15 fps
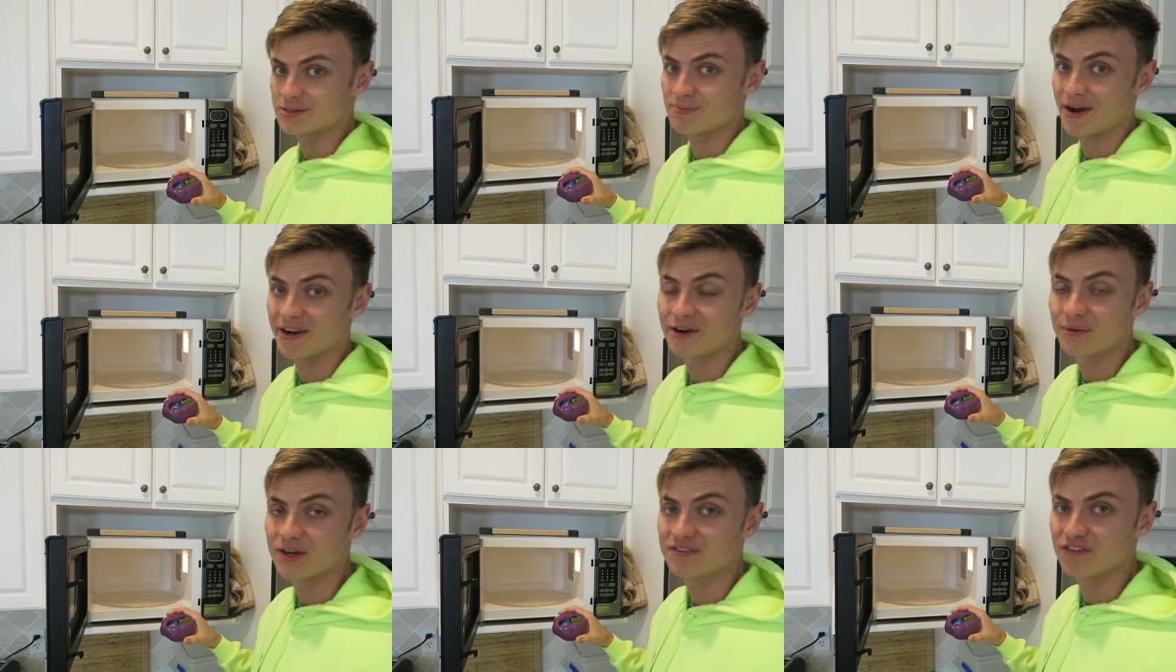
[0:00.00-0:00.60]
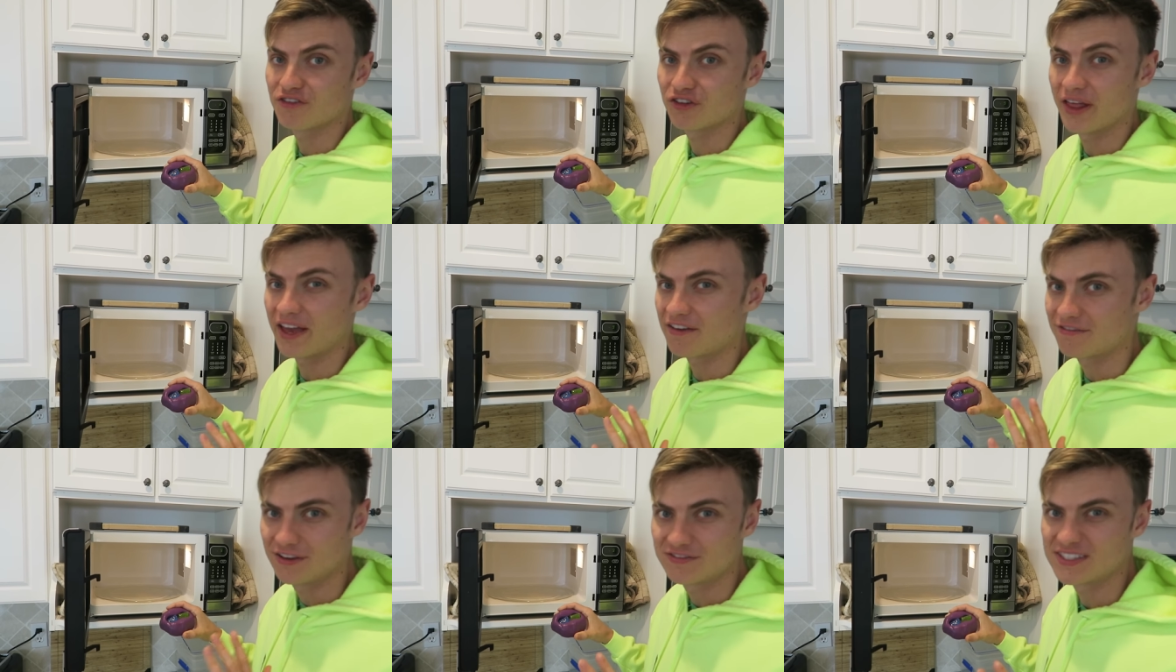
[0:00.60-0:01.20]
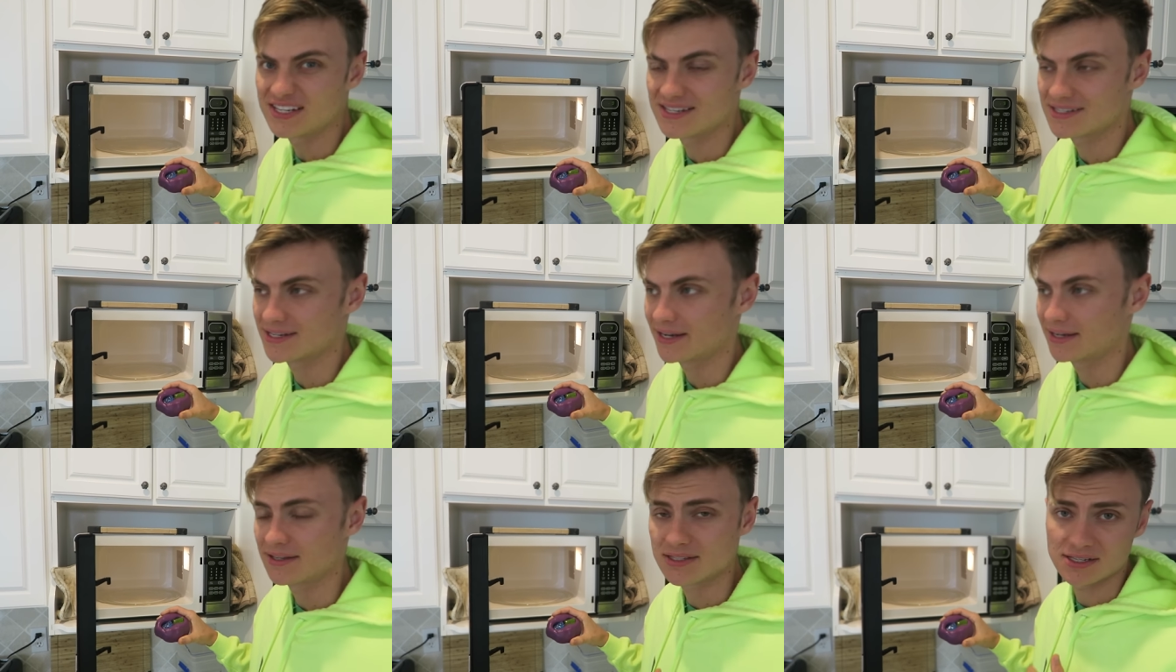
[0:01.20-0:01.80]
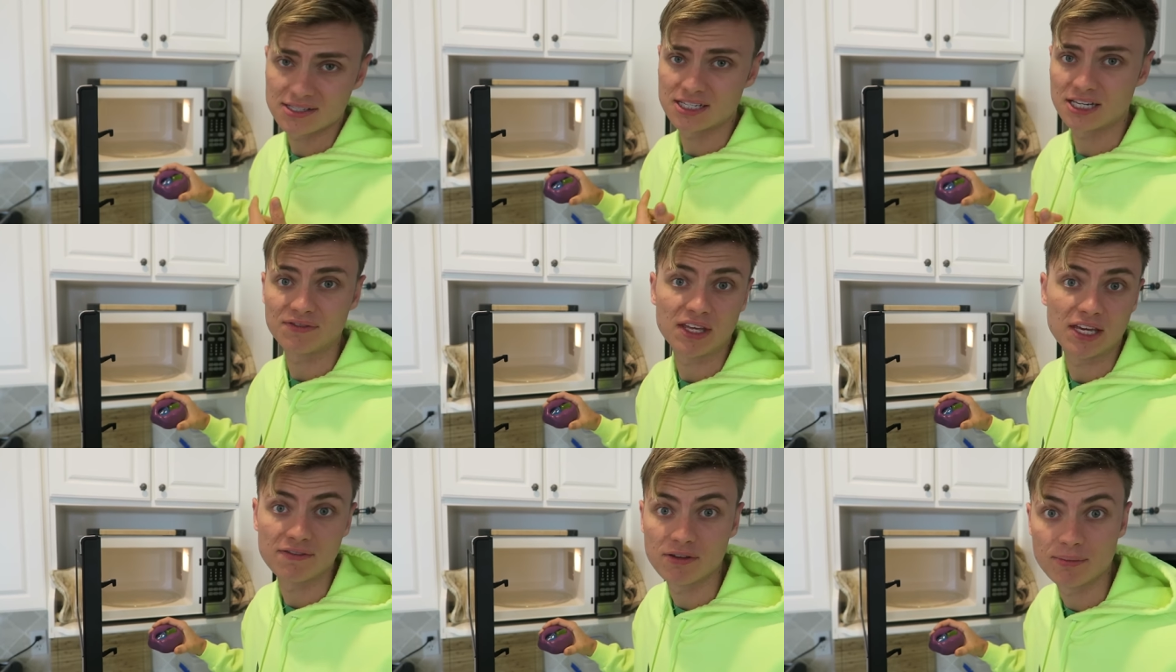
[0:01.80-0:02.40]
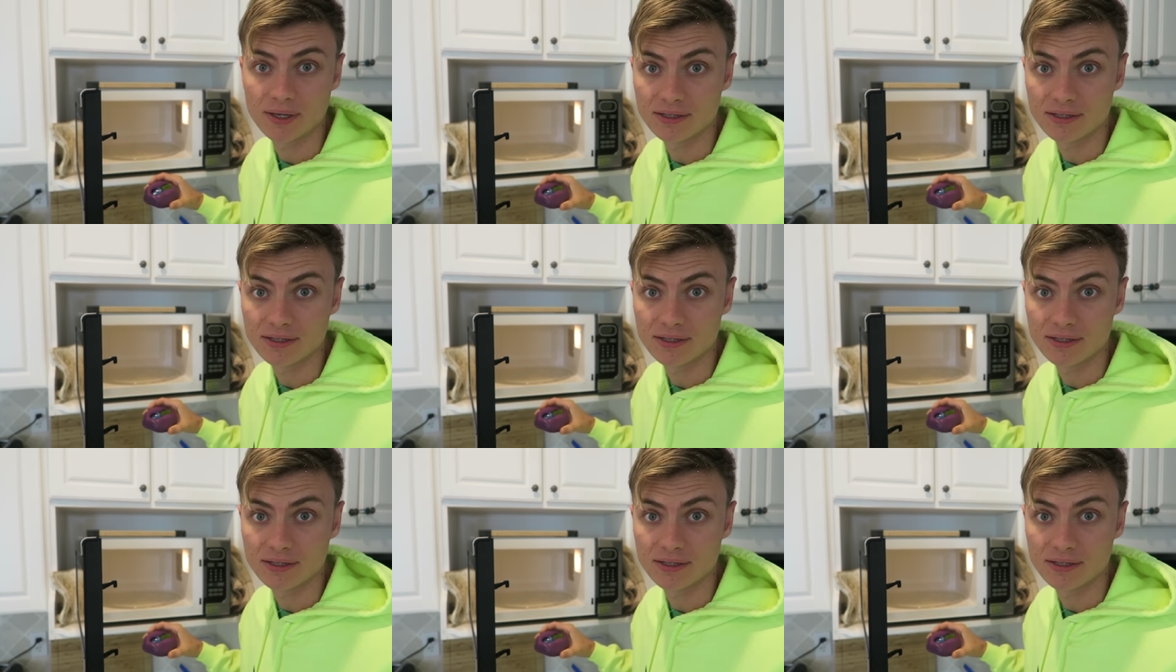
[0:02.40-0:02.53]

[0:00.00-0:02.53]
Let's microwave it for like fifteen seconds and see if they even